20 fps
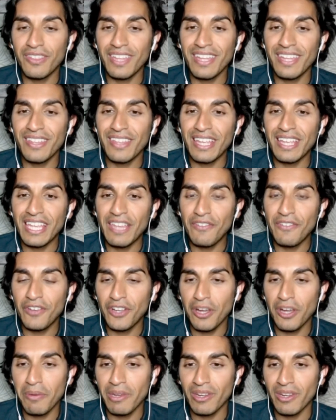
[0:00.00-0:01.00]
thank you for
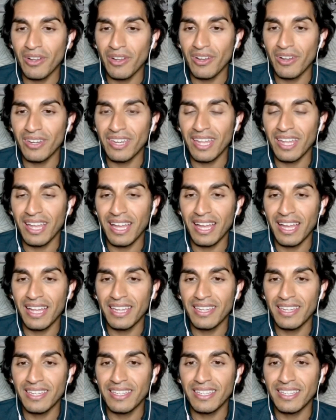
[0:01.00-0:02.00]
coming on,
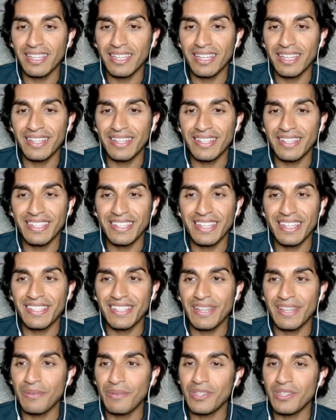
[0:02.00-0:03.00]
and yes,
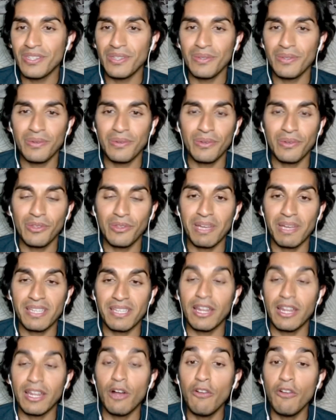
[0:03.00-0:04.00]
I wish you all the best,
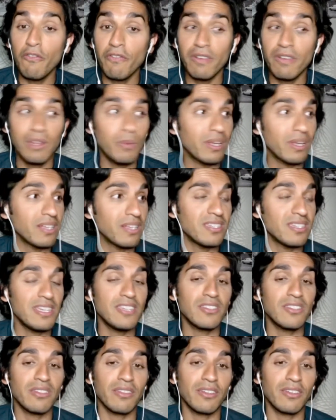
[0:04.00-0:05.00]
and hopefully we can see
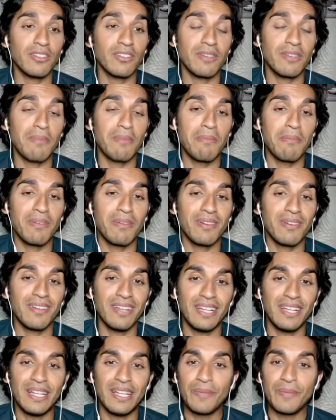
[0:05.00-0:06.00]
each other. Because I remember
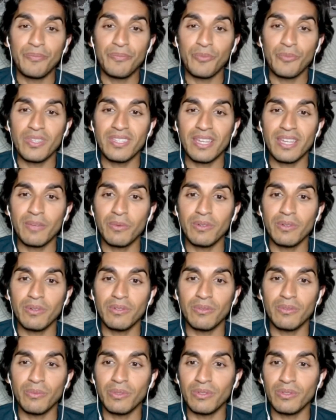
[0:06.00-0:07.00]
we said
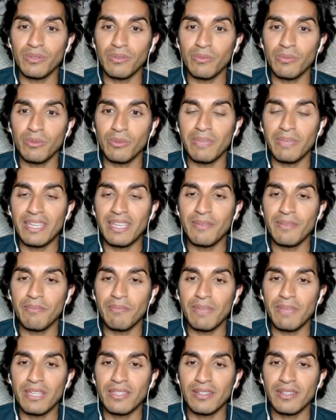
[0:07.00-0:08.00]
we'll
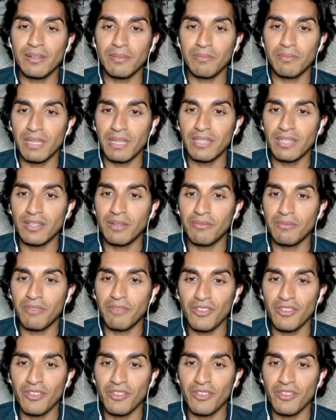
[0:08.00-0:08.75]
meet up very